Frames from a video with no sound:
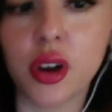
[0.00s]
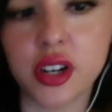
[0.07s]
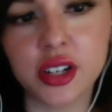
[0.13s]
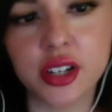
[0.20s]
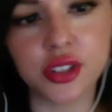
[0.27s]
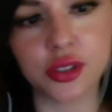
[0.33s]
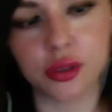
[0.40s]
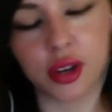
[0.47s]

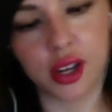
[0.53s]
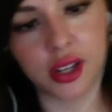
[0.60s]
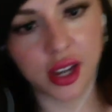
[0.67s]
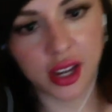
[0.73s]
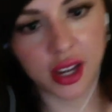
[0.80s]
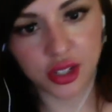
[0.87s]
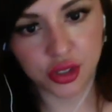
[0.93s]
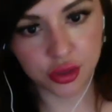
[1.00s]
to do an
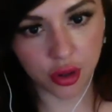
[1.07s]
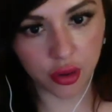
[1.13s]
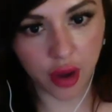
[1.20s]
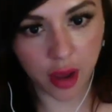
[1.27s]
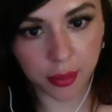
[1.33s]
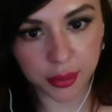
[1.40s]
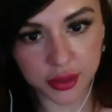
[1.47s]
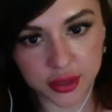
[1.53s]
intro
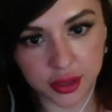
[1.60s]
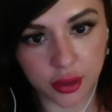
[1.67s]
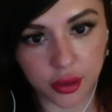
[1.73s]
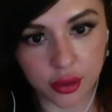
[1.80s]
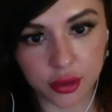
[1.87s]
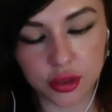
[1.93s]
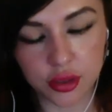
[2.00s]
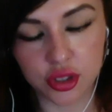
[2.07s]

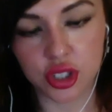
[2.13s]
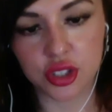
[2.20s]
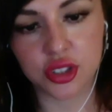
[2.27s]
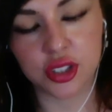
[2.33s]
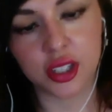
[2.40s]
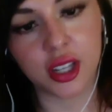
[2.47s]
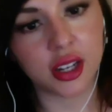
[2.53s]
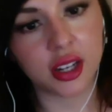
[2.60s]
episode just
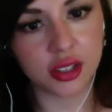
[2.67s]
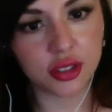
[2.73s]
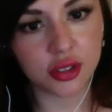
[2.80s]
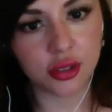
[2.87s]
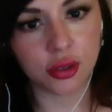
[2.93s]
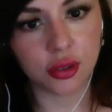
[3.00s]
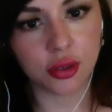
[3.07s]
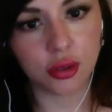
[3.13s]
to get
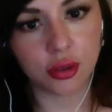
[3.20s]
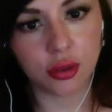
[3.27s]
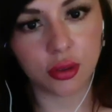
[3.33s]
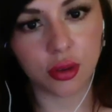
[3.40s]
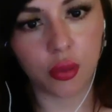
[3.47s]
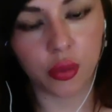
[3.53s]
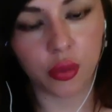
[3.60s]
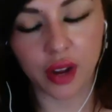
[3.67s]
into
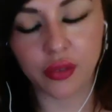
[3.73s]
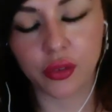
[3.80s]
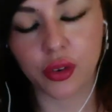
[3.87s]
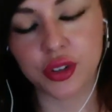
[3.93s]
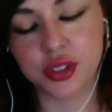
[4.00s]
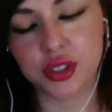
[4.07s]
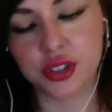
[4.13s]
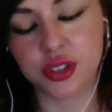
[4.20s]
when I
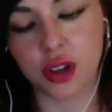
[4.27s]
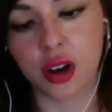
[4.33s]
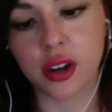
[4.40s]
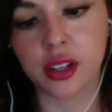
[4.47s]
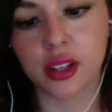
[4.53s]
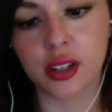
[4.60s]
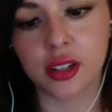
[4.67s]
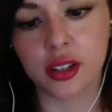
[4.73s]
first
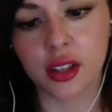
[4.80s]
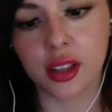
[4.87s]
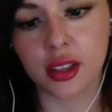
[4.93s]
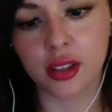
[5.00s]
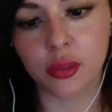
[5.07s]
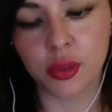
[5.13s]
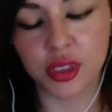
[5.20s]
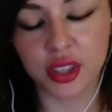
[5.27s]
started
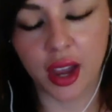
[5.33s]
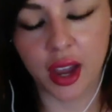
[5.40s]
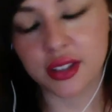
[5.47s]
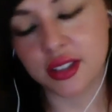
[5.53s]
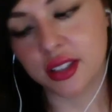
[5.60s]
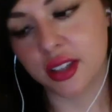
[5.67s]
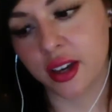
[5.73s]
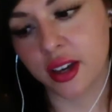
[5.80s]
with the
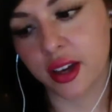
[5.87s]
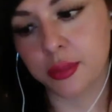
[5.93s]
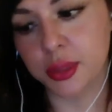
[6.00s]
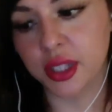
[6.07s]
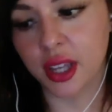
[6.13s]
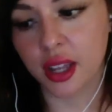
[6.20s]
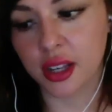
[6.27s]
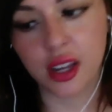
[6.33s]
idea at the
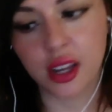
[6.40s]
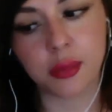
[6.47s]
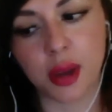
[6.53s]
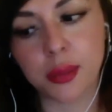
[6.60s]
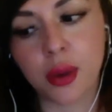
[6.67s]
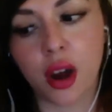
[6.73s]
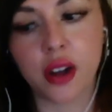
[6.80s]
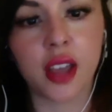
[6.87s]
beginning of my
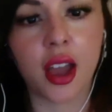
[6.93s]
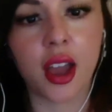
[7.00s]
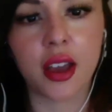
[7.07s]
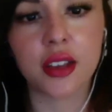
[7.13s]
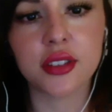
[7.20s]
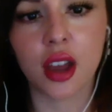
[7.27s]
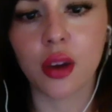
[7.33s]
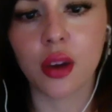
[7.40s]

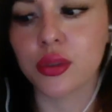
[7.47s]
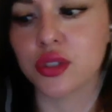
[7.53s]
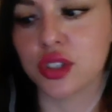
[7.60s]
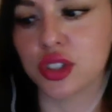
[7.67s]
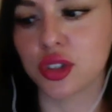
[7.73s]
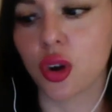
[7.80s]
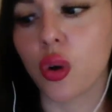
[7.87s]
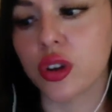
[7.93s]
podcast. I was
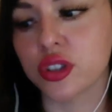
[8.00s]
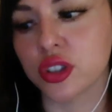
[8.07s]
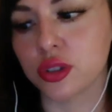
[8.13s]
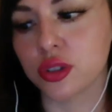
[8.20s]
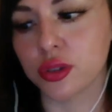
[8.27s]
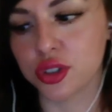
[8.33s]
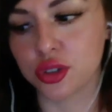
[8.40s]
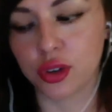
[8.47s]
just going to
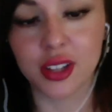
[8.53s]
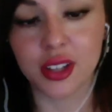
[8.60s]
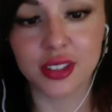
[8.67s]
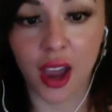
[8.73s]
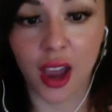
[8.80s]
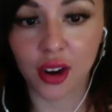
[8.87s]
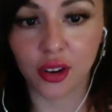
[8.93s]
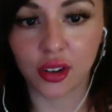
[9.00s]
do a straight
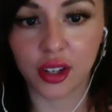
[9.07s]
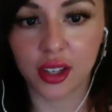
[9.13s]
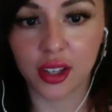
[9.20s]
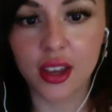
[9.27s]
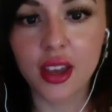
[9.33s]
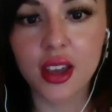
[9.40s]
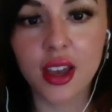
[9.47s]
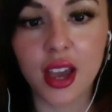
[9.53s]
diary,
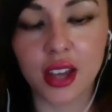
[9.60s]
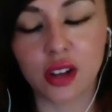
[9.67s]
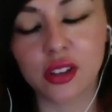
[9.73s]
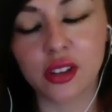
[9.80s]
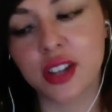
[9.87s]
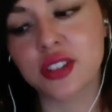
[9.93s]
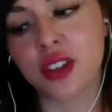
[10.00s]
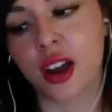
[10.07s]
an
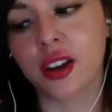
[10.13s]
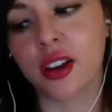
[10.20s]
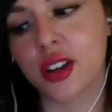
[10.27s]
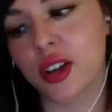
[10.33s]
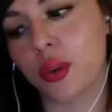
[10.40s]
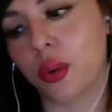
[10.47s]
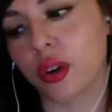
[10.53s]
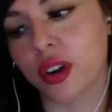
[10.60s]
online
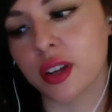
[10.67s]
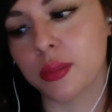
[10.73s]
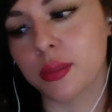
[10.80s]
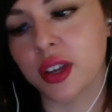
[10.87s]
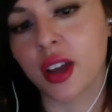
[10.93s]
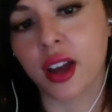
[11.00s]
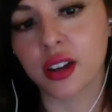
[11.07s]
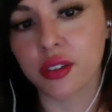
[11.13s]
diary where it could
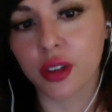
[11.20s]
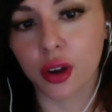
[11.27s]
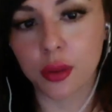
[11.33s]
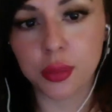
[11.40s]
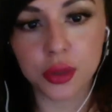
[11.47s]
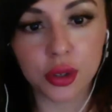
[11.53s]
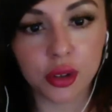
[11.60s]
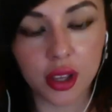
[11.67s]
be kind of
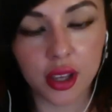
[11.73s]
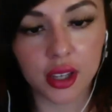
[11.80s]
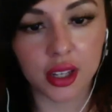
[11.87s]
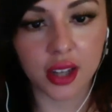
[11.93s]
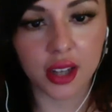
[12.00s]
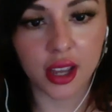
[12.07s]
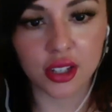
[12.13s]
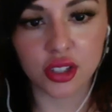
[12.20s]
therapeutic
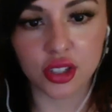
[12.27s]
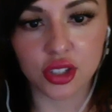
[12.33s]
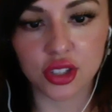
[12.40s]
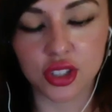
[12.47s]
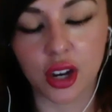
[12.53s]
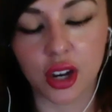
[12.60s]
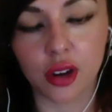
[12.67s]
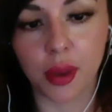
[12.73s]
and I could just
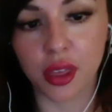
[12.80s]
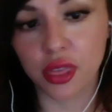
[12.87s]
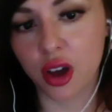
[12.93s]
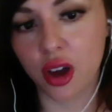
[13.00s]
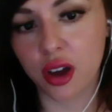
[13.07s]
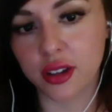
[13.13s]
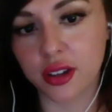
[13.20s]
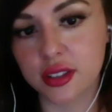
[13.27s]
share my
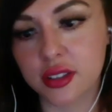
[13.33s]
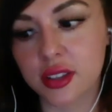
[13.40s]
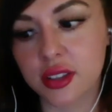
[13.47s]
thoughts.